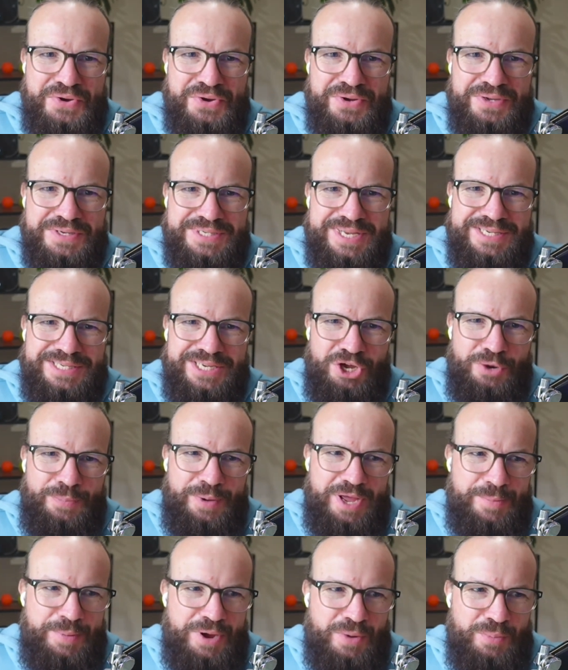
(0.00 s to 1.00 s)
tell us a little
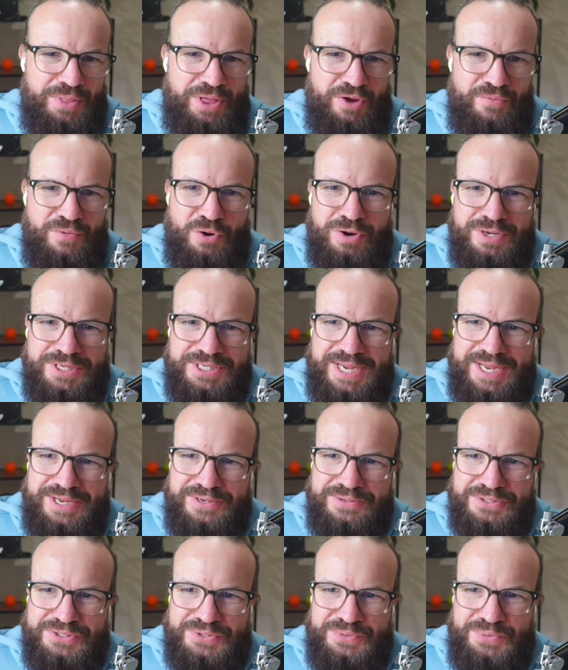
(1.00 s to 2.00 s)
bit about what that role
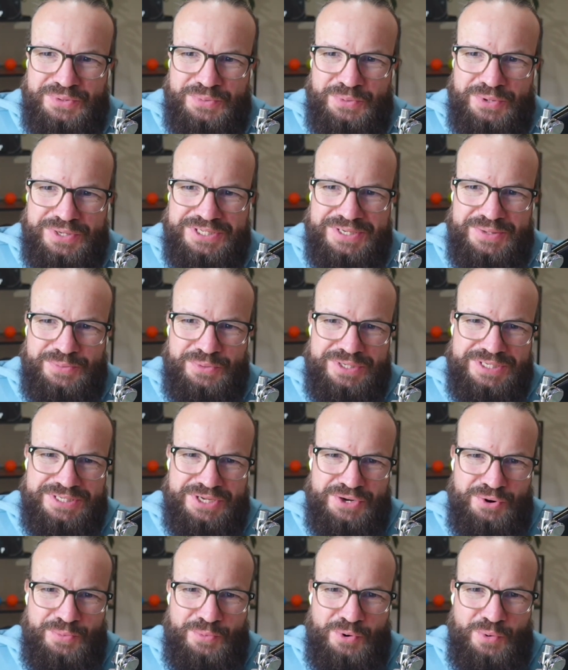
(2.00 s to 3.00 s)
entails. What
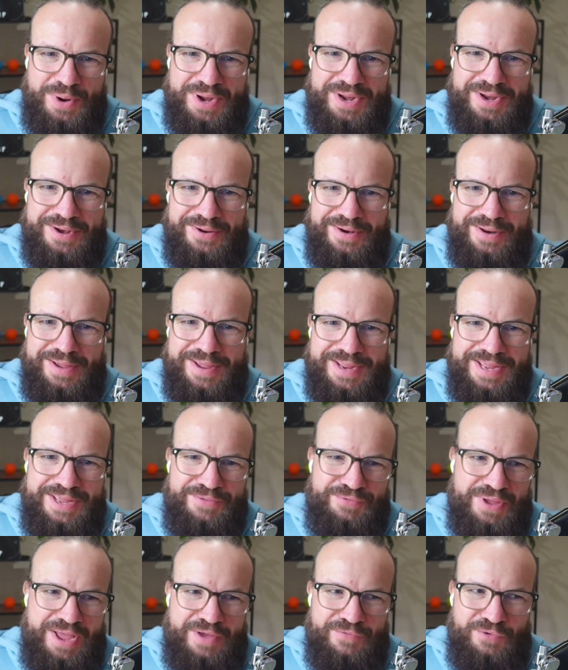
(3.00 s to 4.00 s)
does a normal week look like
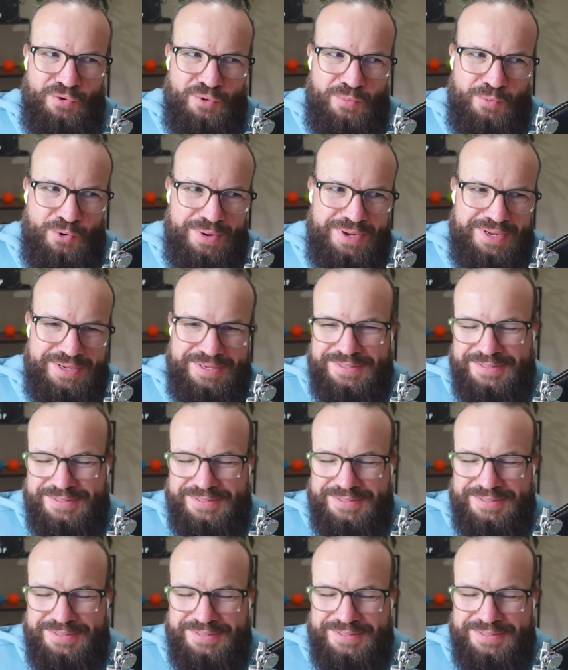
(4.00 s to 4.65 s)
if you have a normal week?